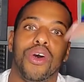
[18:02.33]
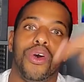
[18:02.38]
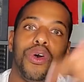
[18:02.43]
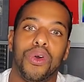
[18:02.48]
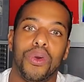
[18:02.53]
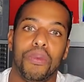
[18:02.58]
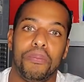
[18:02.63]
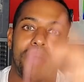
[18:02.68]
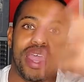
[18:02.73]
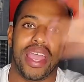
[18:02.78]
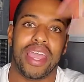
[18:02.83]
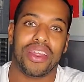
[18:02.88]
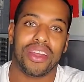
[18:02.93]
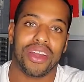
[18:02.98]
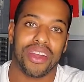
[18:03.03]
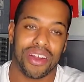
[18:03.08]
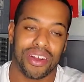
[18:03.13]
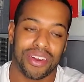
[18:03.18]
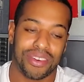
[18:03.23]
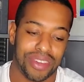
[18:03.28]
who made
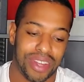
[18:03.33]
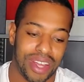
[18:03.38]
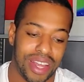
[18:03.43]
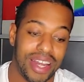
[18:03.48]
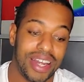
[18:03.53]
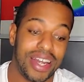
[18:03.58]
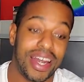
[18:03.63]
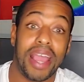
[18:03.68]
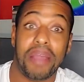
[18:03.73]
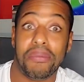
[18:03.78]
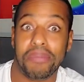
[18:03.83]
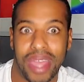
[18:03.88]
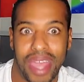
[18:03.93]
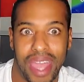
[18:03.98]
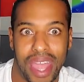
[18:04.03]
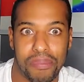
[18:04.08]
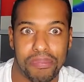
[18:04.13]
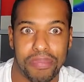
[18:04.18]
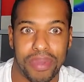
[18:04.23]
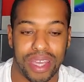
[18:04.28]
her, named
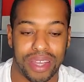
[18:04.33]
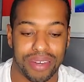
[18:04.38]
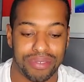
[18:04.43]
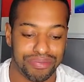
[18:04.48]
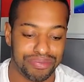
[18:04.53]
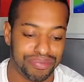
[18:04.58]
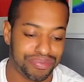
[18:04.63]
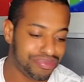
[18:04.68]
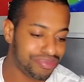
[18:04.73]
Campion.